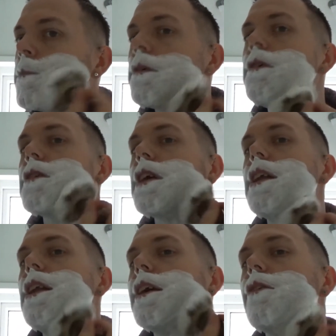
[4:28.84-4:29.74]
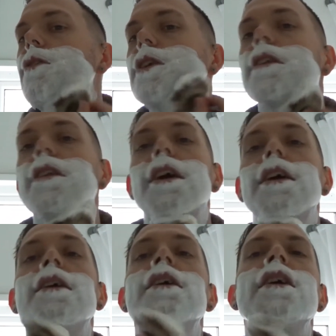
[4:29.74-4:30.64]
It's getting later on in the
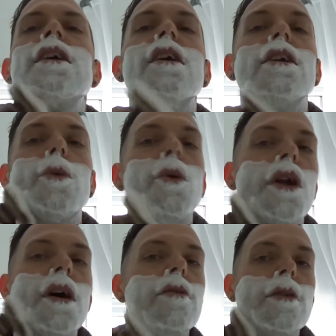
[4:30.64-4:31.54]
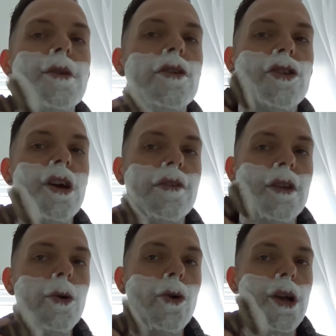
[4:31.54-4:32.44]
day, and I want something to shave in
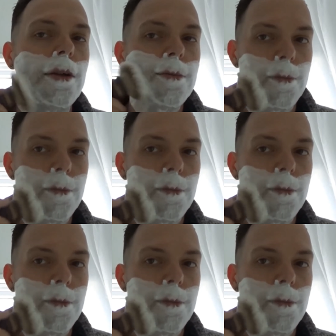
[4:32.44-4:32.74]
the morning.